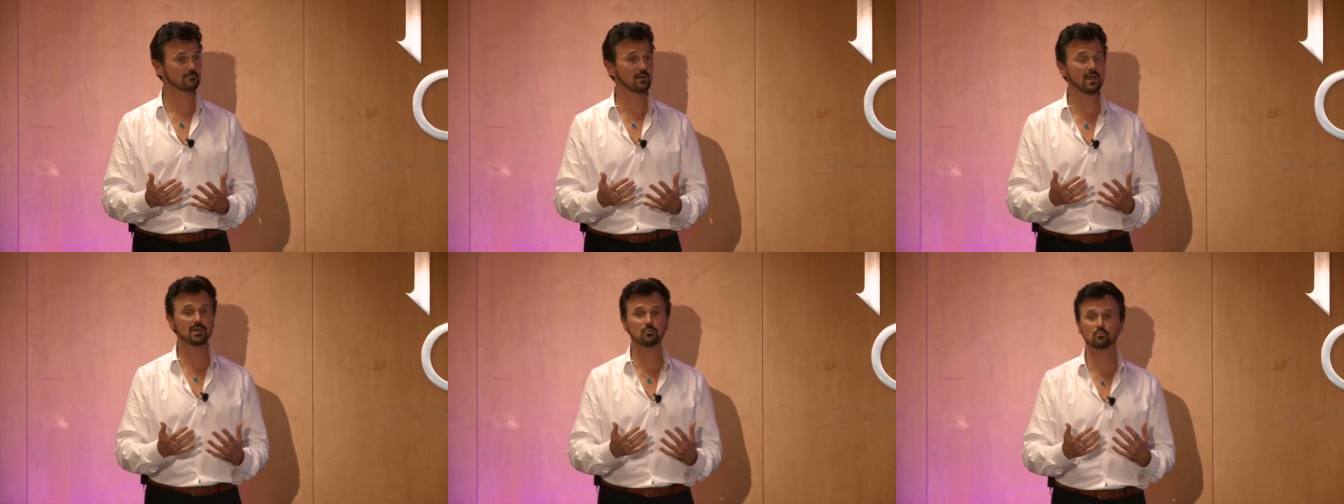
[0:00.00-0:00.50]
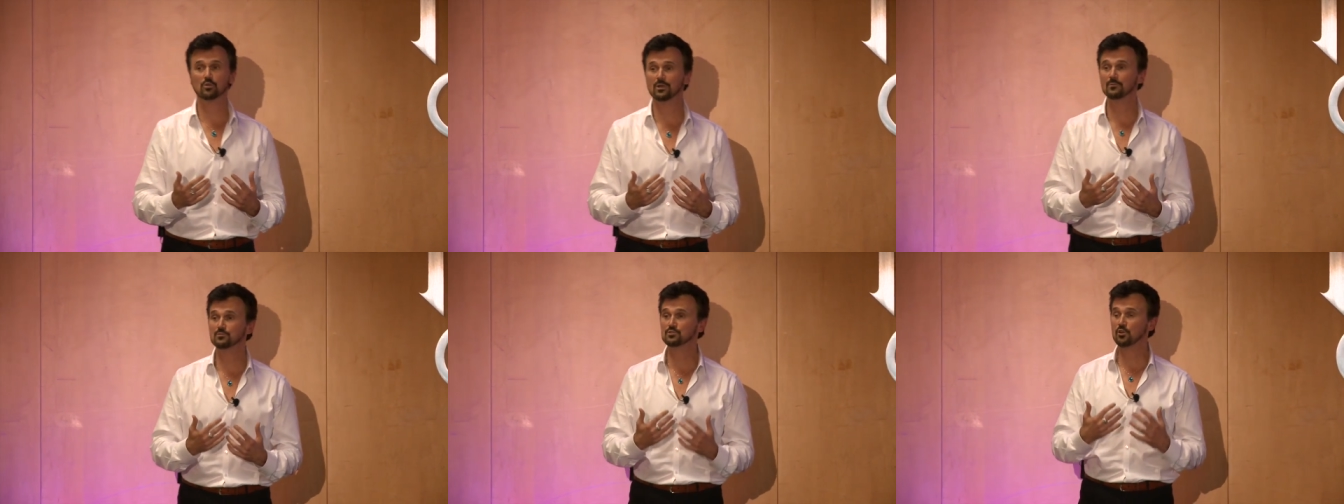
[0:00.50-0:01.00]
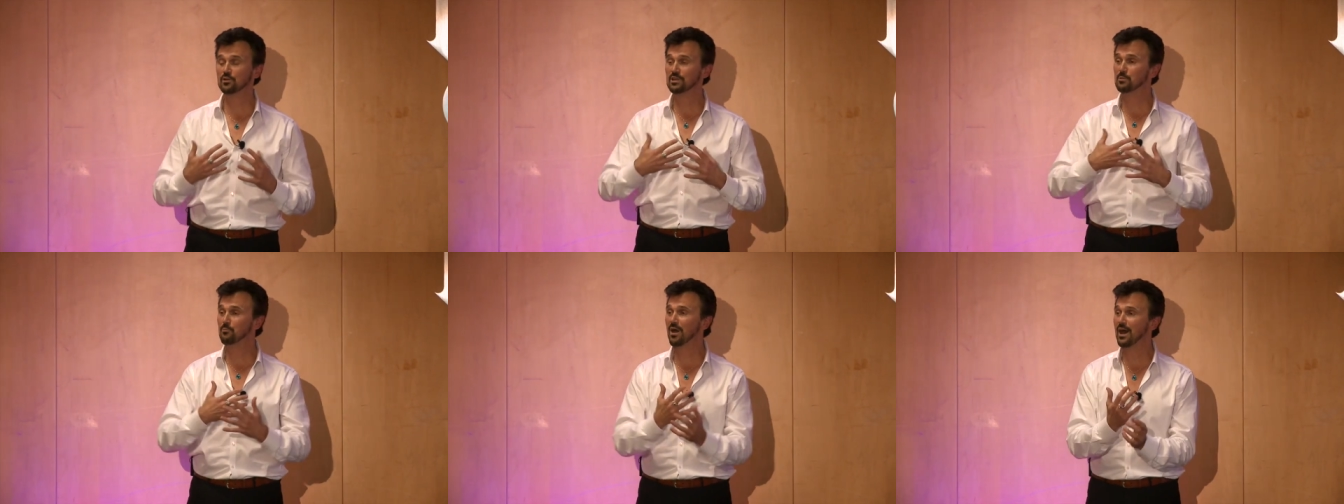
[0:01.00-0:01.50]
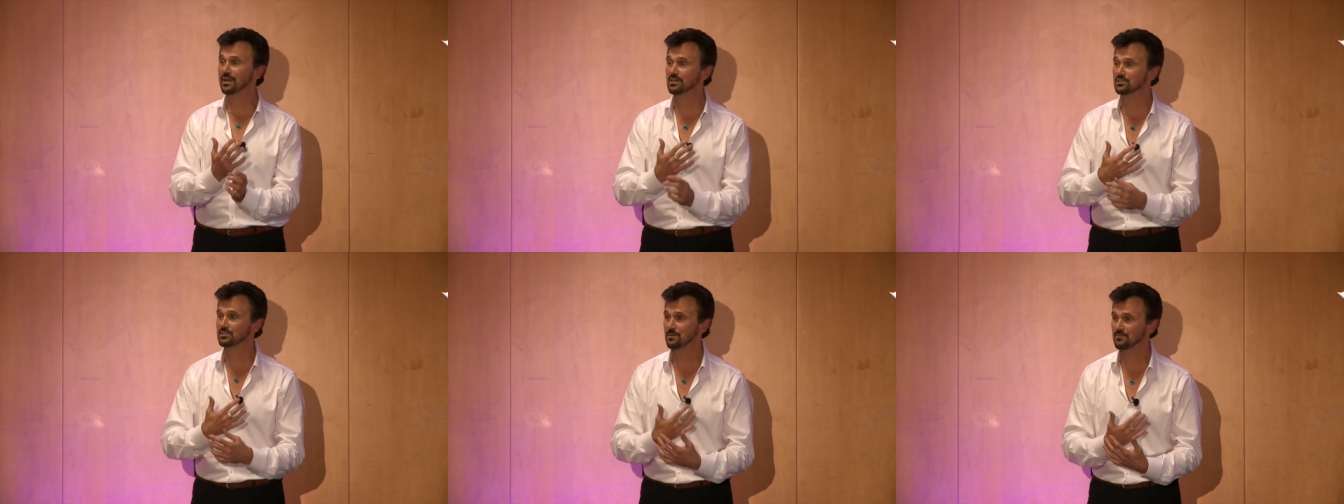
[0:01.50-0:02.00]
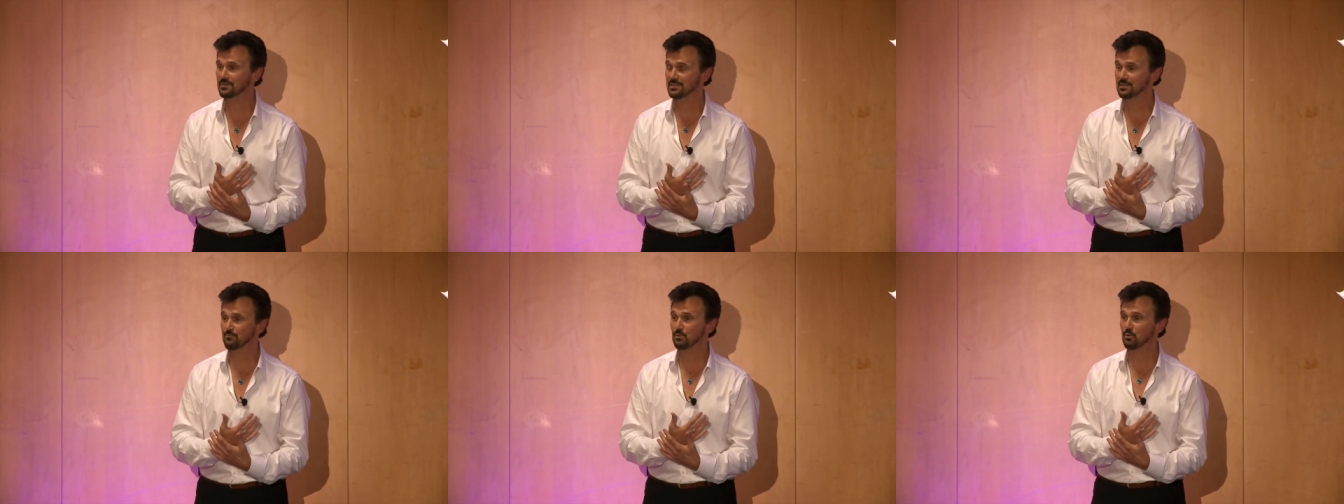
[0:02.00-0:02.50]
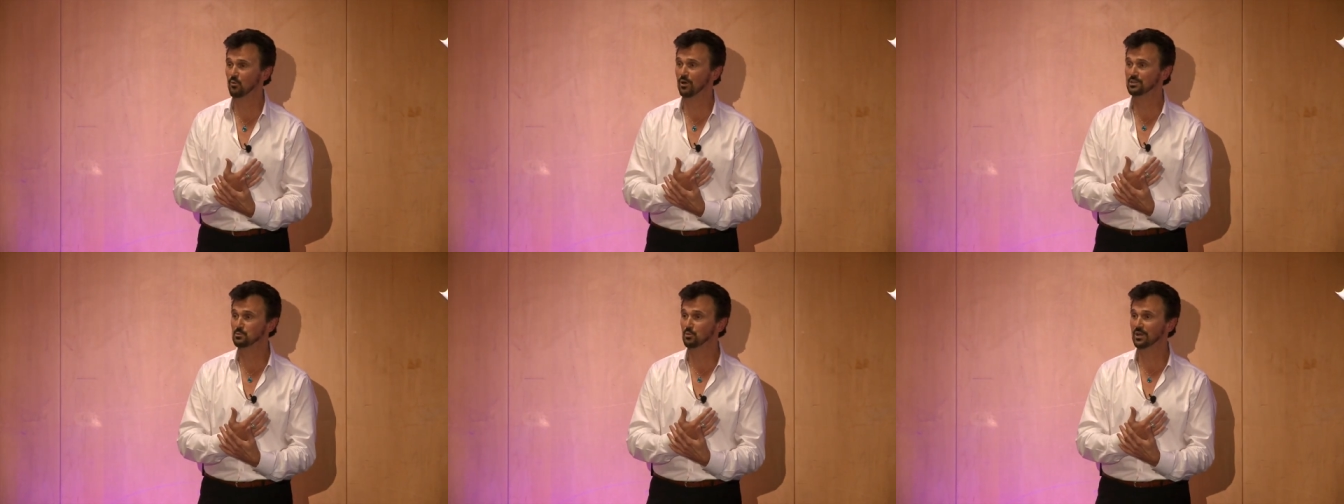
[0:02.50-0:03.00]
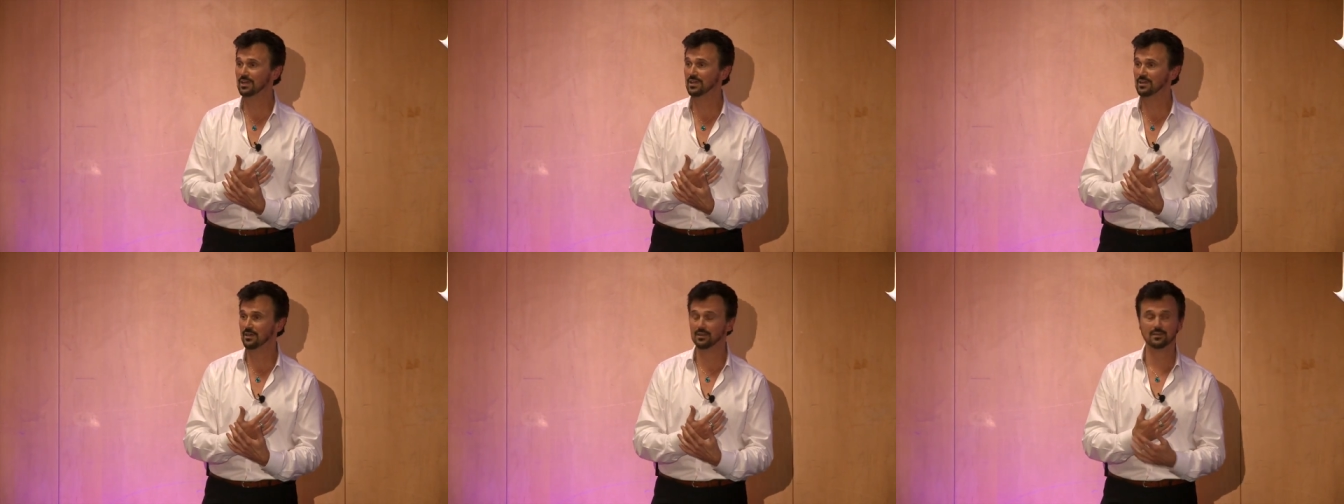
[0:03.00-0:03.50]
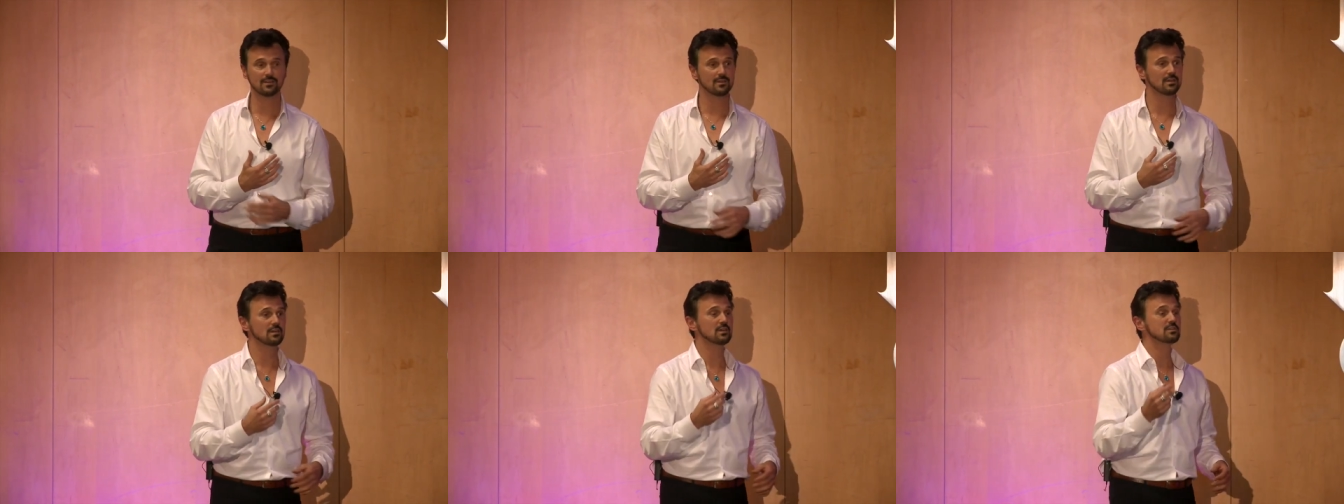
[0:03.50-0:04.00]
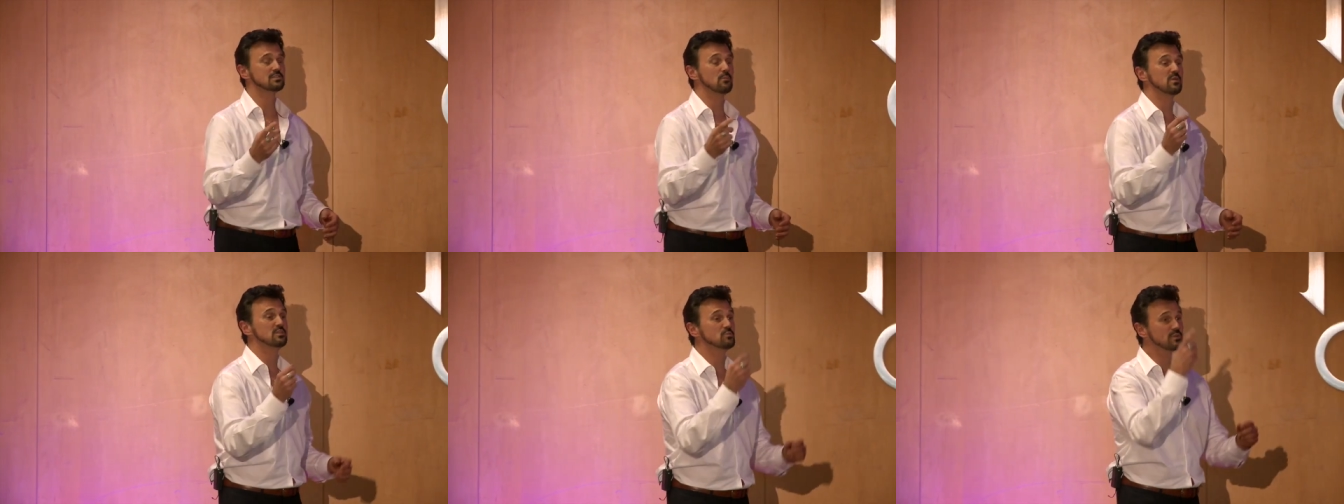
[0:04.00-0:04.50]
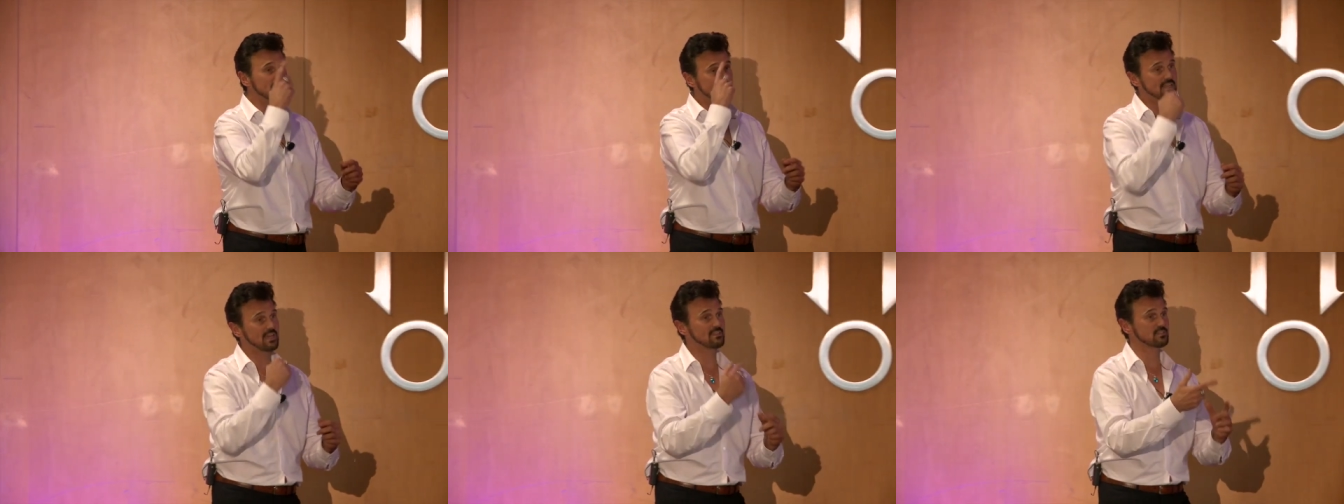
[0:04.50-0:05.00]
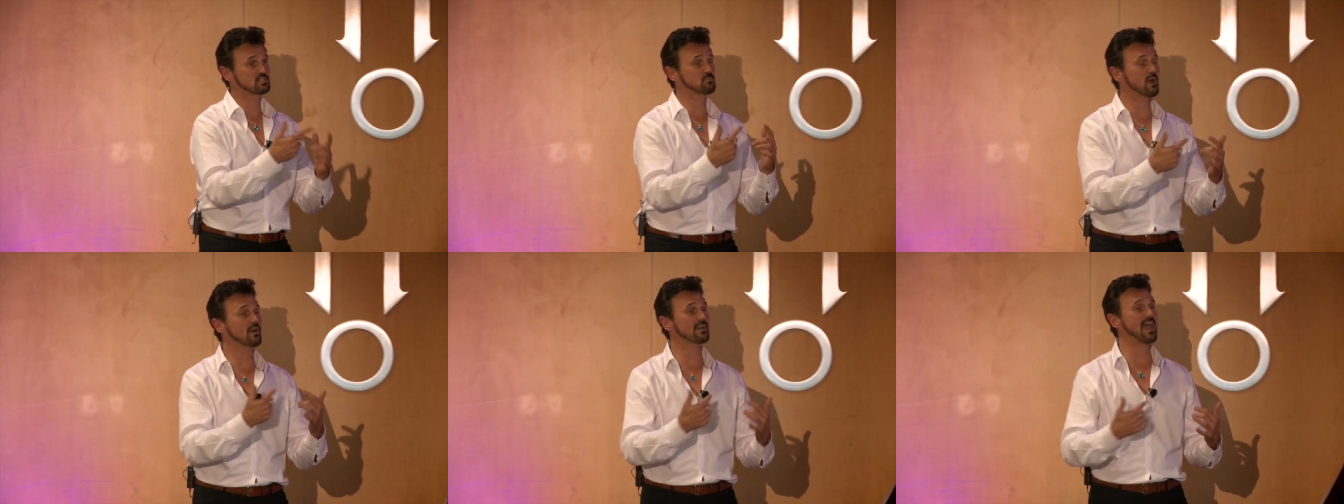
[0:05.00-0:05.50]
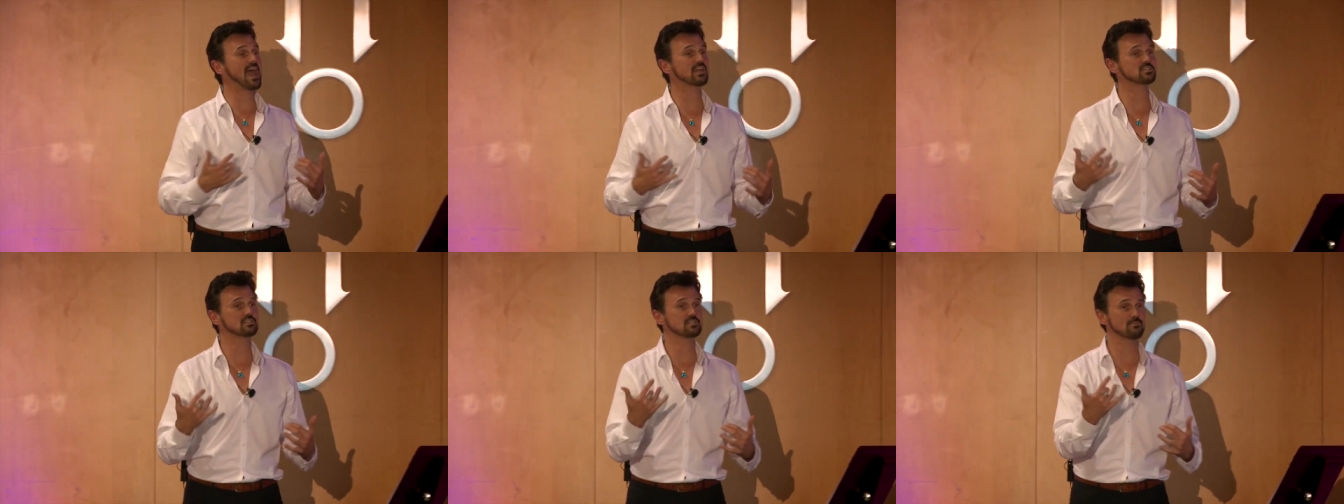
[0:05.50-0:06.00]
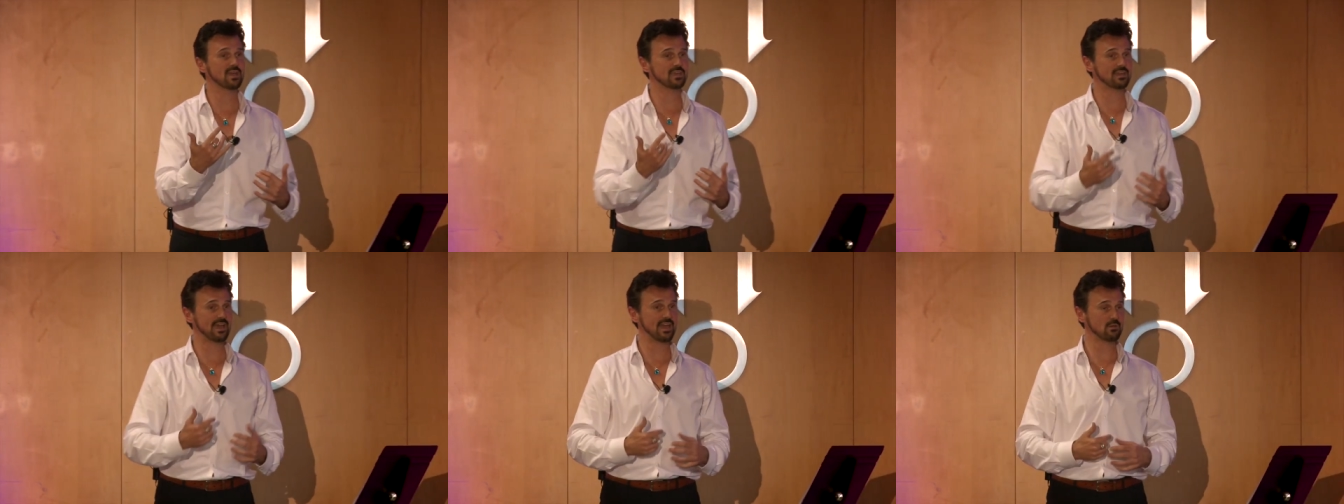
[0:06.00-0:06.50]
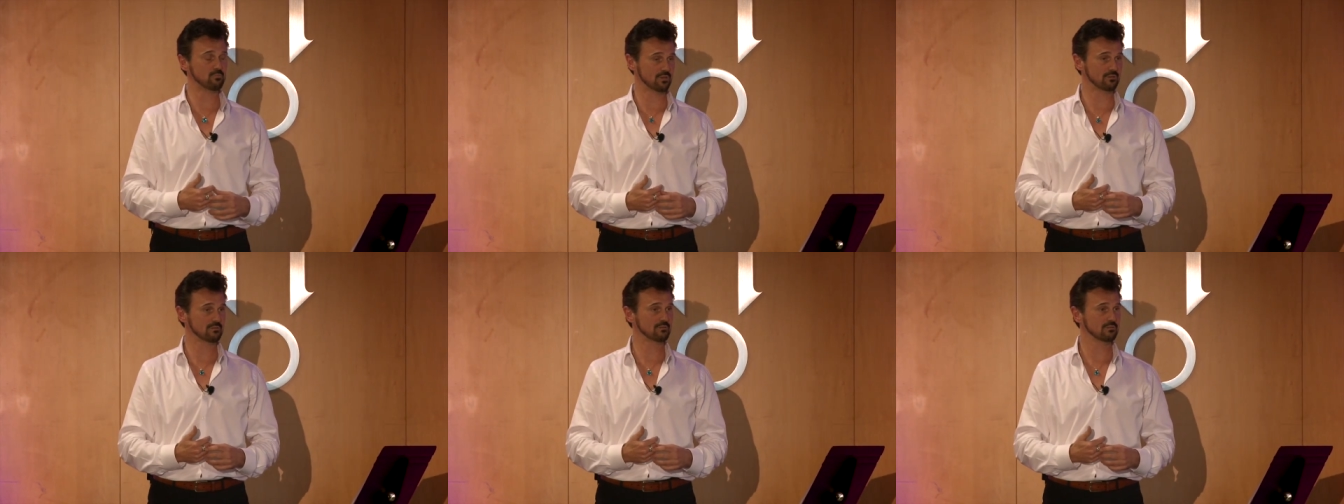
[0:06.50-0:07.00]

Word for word: right? We're starting to embody something different we want to bring in. So that means we need to take the inspired action to make it happen.